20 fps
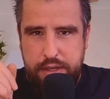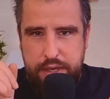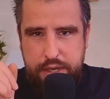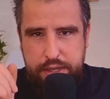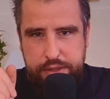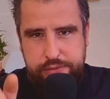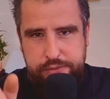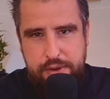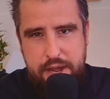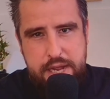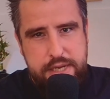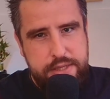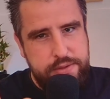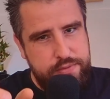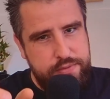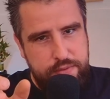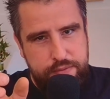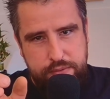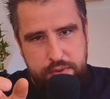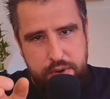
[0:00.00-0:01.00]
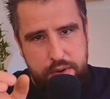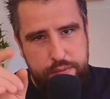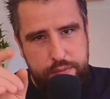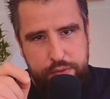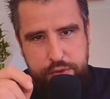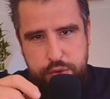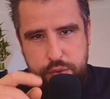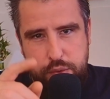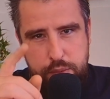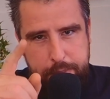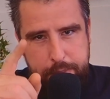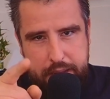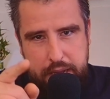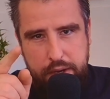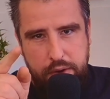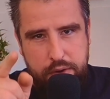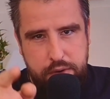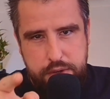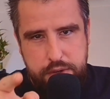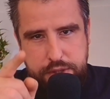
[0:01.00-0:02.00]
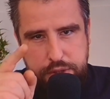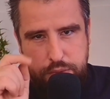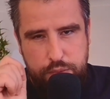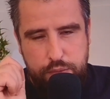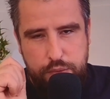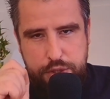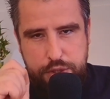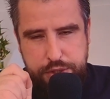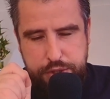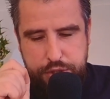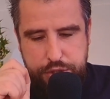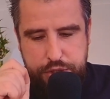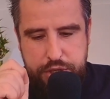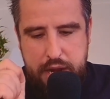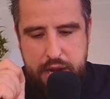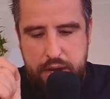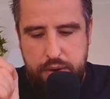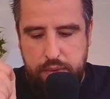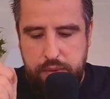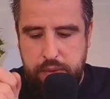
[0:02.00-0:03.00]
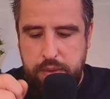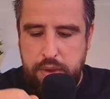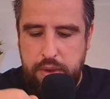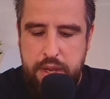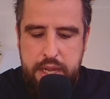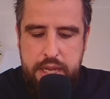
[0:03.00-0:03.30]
an advice from one of you makers who watched the channel,